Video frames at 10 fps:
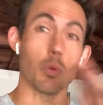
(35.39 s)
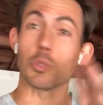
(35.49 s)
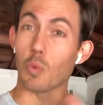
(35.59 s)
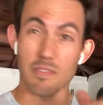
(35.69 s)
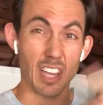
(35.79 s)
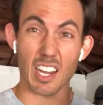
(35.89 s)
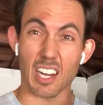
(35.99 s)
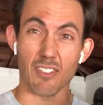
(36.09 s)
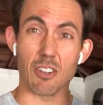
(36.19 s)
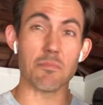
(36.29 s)
which we've
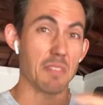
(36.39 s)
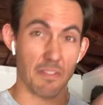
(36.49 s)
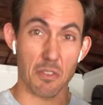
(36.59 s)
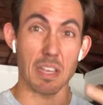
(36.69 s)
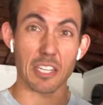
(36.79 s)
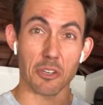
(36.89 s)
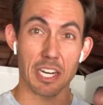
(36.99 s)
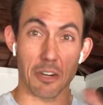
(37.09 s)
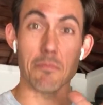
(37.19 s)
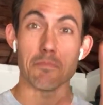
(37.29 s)
got covered if you guys are
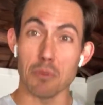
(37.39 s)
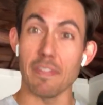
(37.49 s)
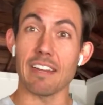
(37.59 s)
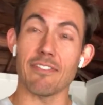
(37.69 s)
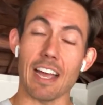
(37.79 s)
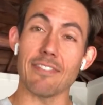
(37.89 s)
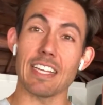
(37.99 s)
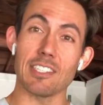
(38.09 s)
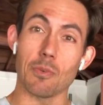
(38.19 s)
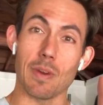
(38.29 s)
here, moving 5
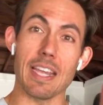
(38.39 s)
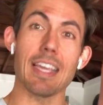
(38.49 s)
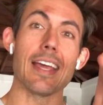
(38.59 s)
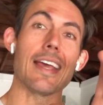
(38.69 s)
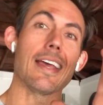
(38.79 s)
days a week